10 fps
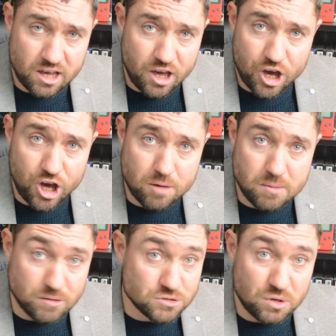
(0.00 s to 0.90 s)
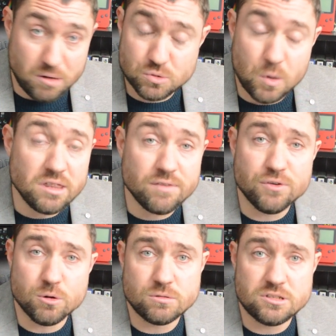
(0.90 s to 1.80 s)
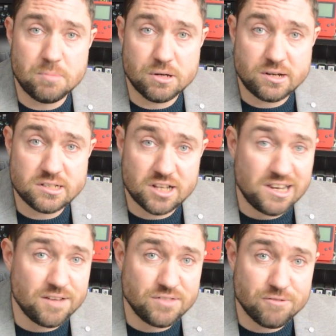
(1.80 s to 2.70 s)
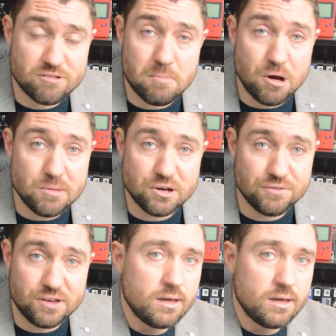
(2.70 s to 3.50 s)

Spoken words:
It was wonderful, to be honest. I loved every moment of it.